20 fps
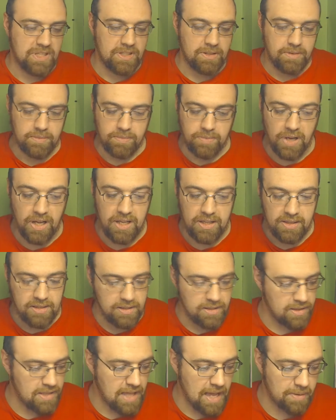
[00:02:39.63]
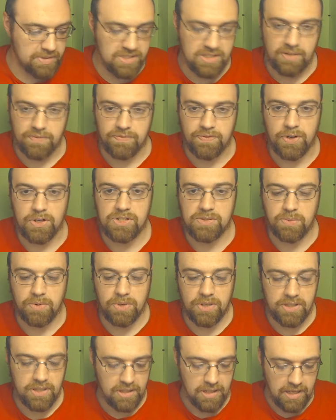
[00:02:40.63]
But that was the first
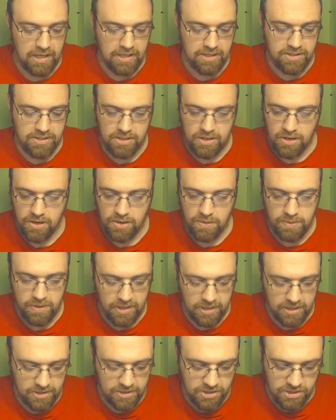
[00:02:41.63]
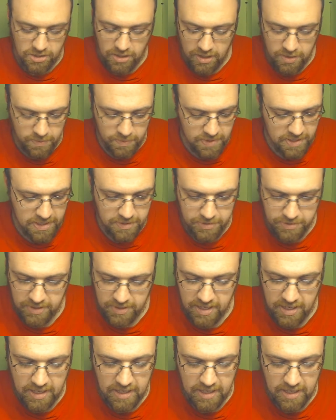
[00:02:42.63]
one, and so we're going to start with, I